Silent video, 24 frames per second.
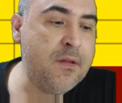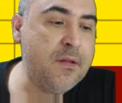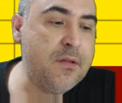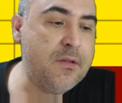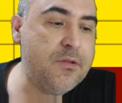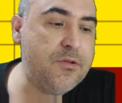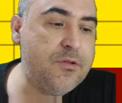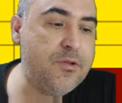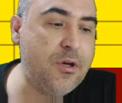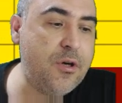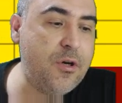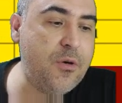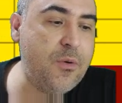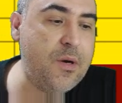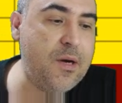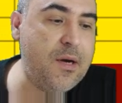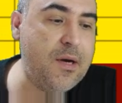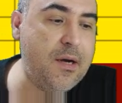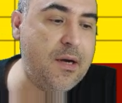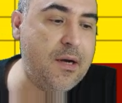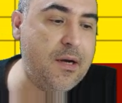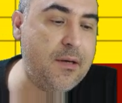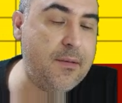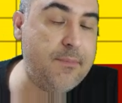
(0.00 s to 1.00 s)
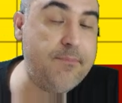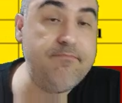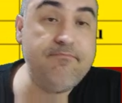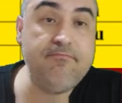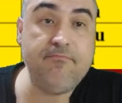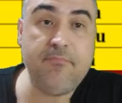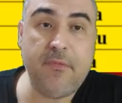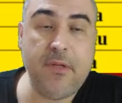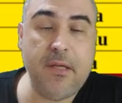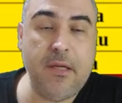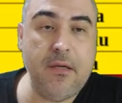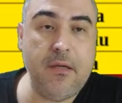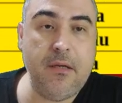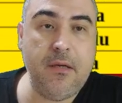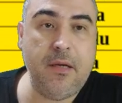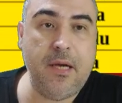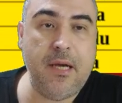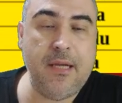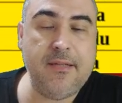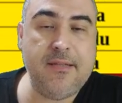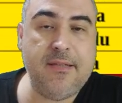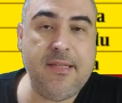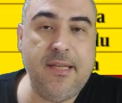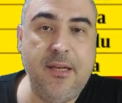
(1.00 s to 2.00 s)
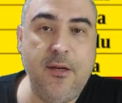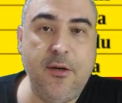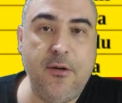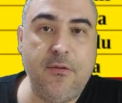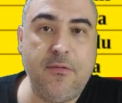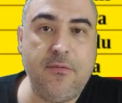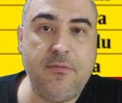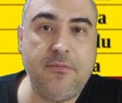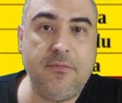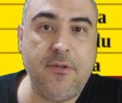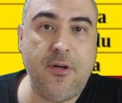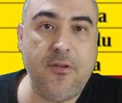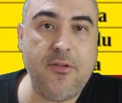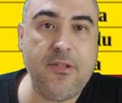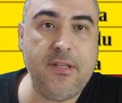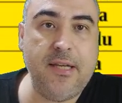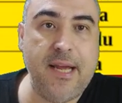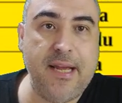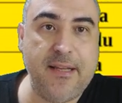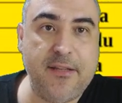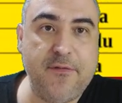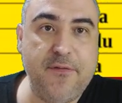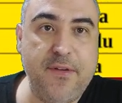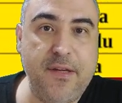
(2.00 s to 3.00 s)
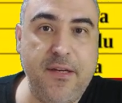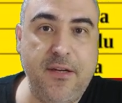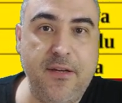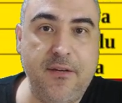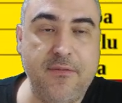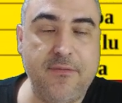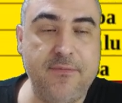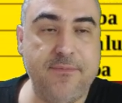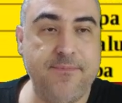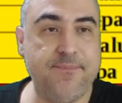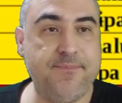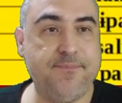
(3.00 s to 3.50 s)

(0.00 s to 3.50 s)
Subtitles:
so I see you on the next video.